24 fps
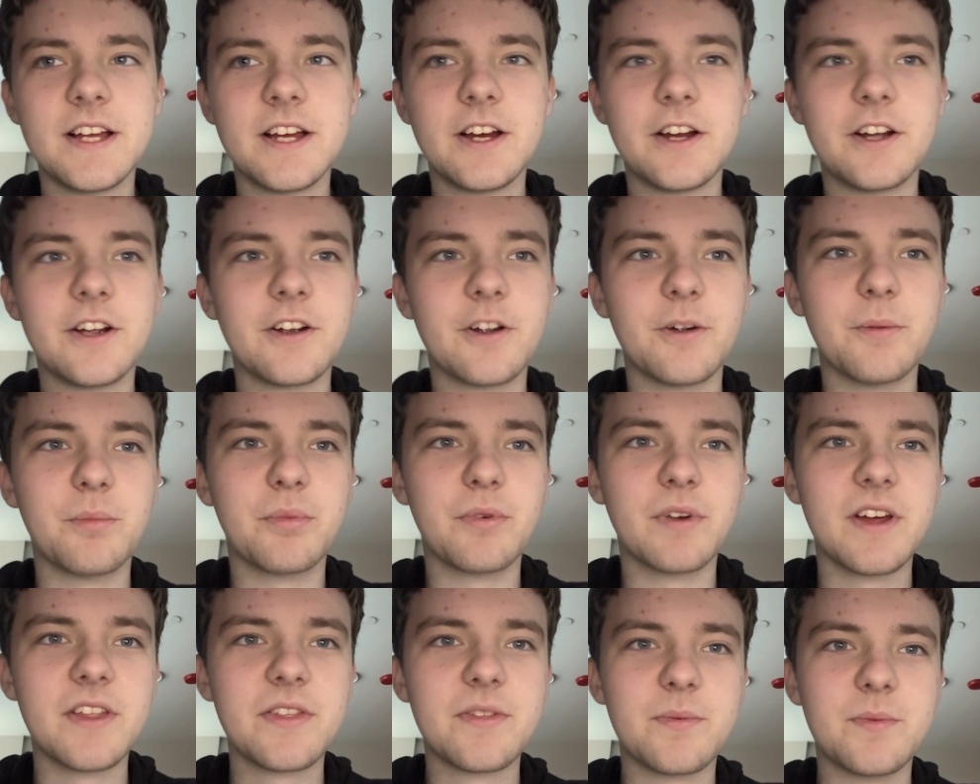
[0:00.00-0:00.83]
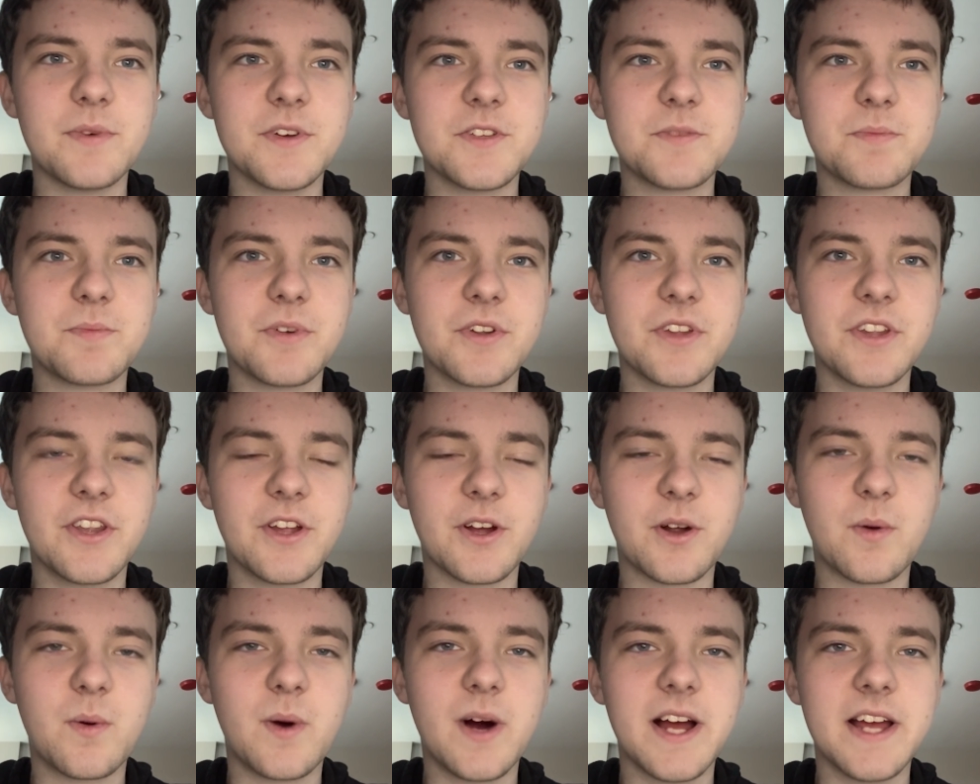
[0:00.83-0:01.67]
Her breath whispered in
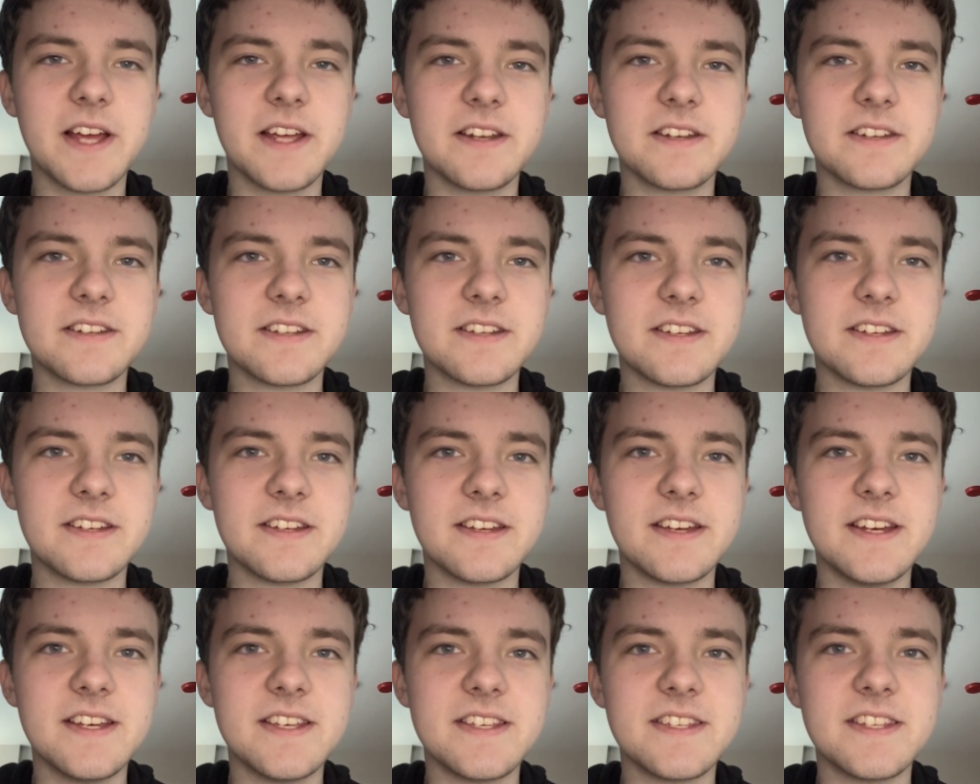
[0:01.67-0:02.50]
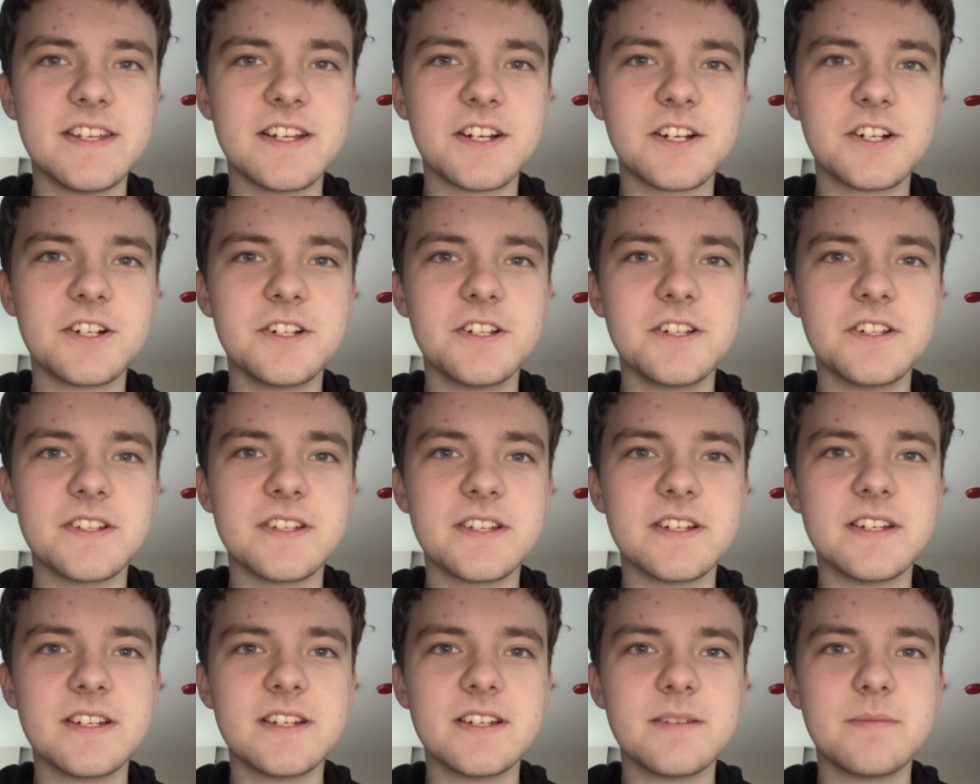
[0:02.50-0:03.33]
the quiet, a single
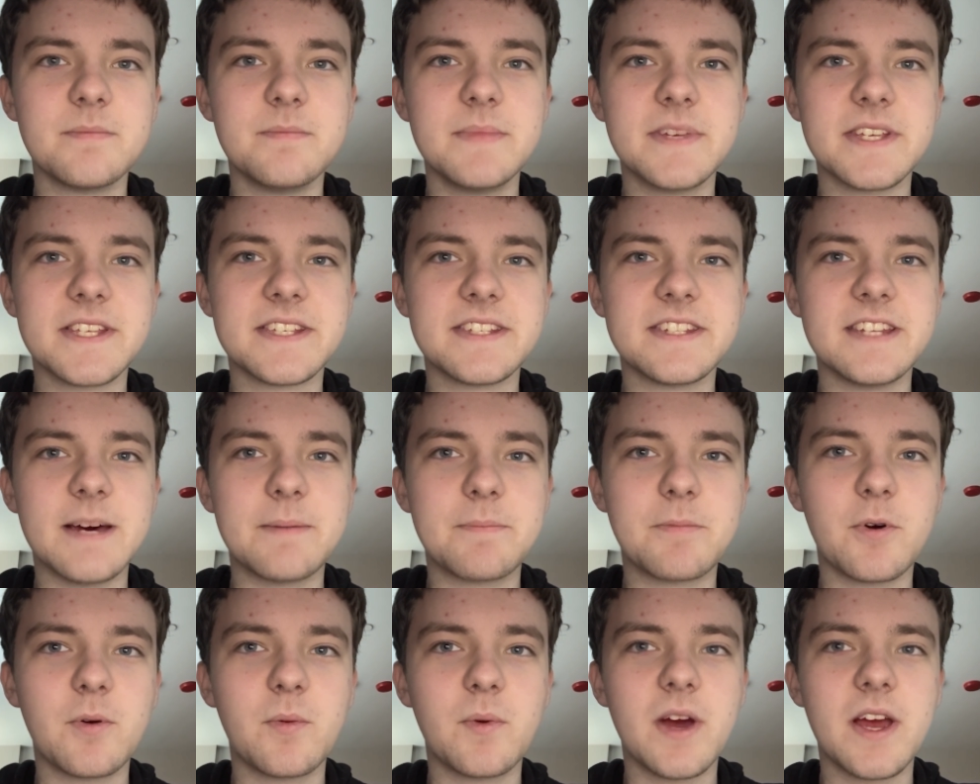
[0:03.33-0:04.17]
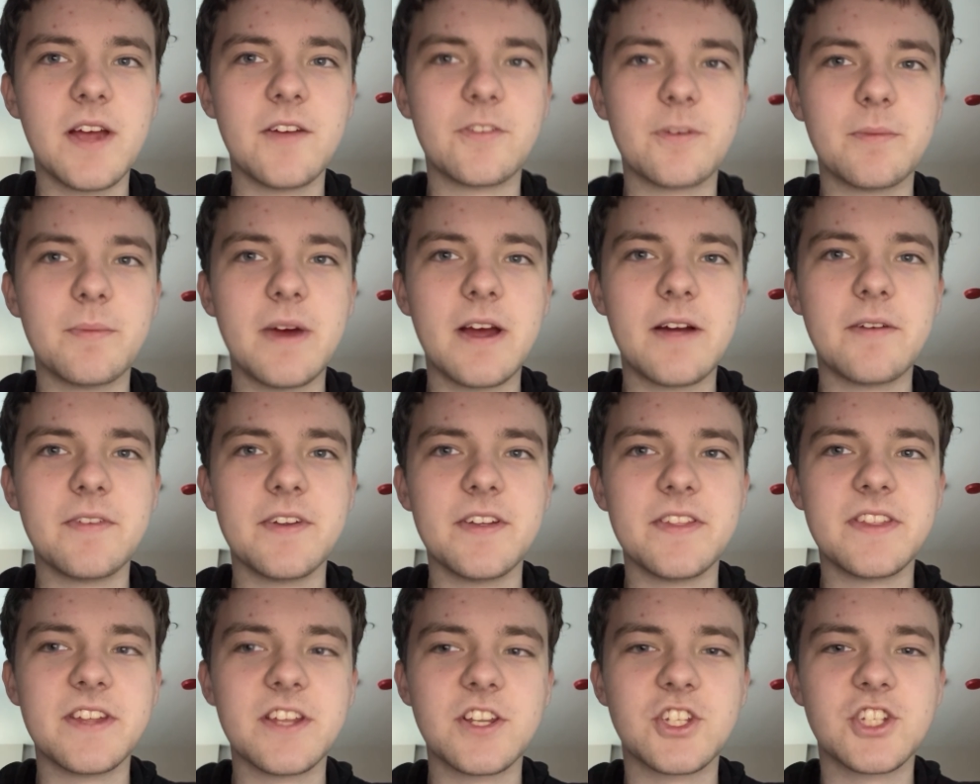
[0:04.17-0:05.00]
misstep away from
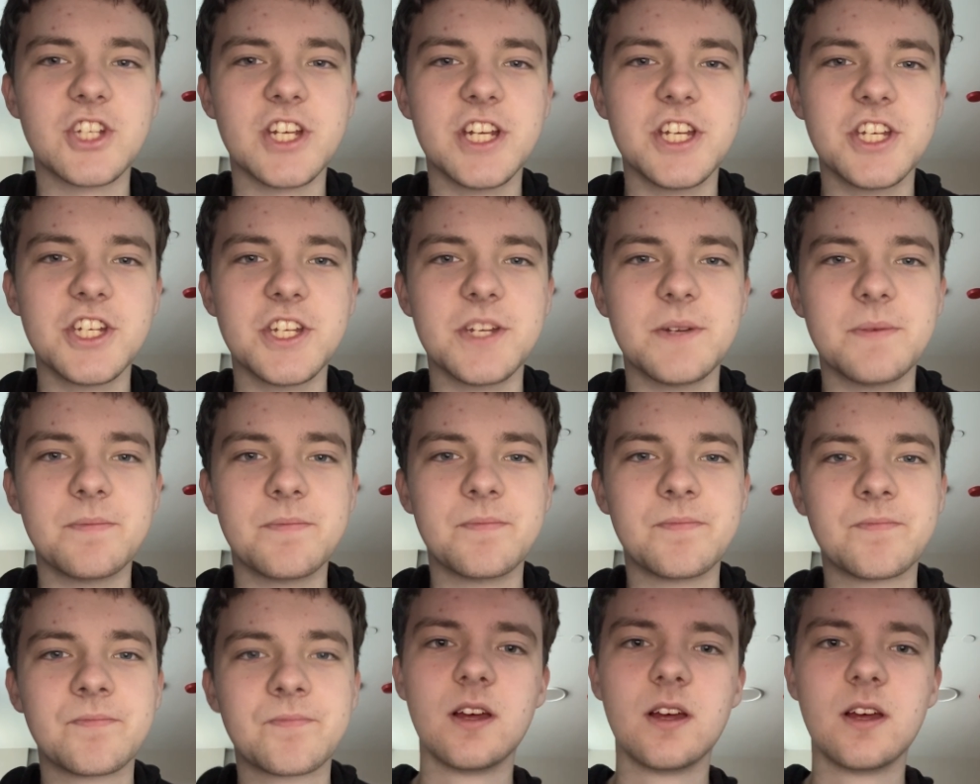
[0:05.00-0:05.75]
everything changing.